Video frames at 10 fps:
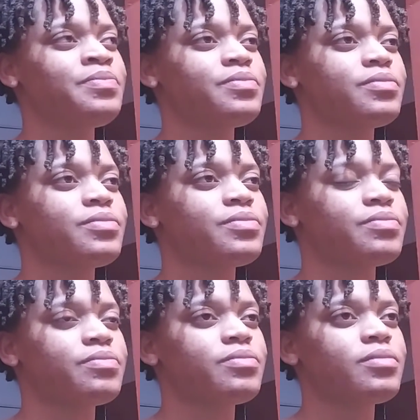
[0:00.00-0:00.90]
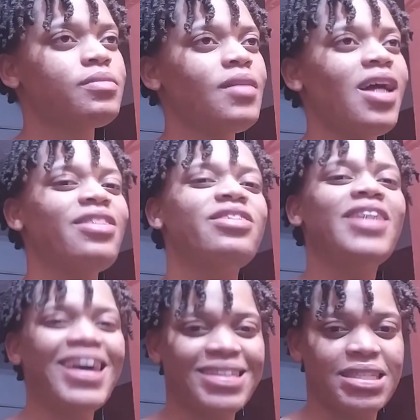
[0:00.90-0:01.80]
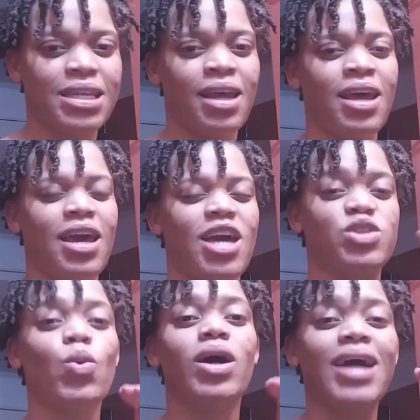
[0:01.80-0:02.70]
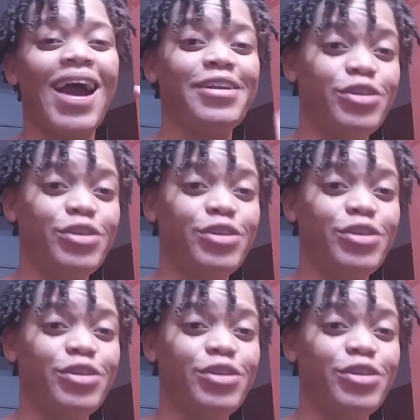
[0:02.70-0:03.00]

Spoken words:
this is what I